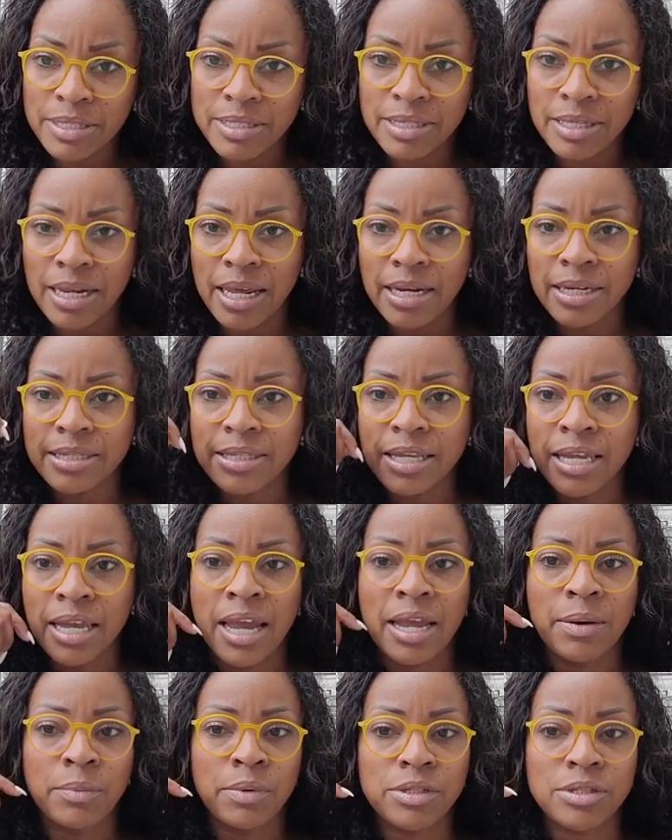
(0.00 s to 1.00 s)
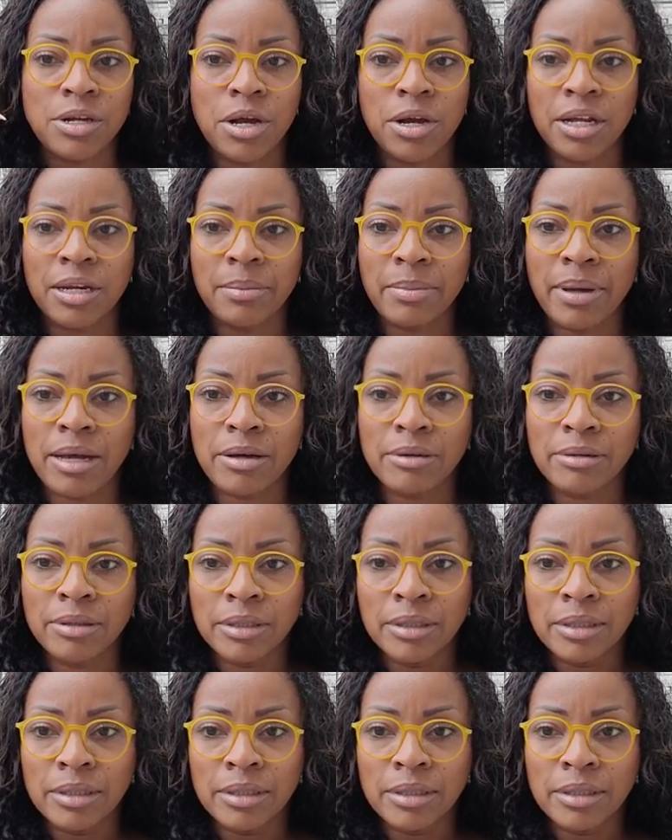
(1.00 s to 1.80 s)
to that is say, hey, we're talking about,